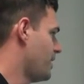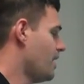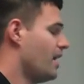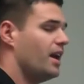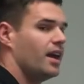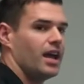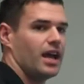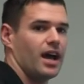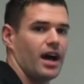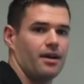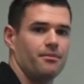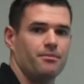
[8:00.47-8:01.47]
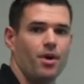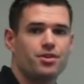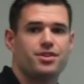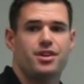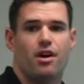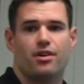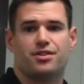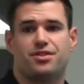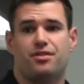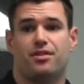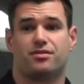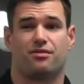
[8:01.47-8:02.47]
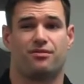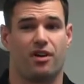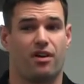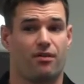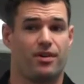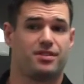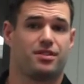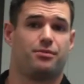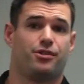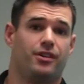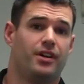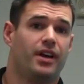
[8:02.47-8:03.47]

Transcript: but um, most yoga studios are very reasonable.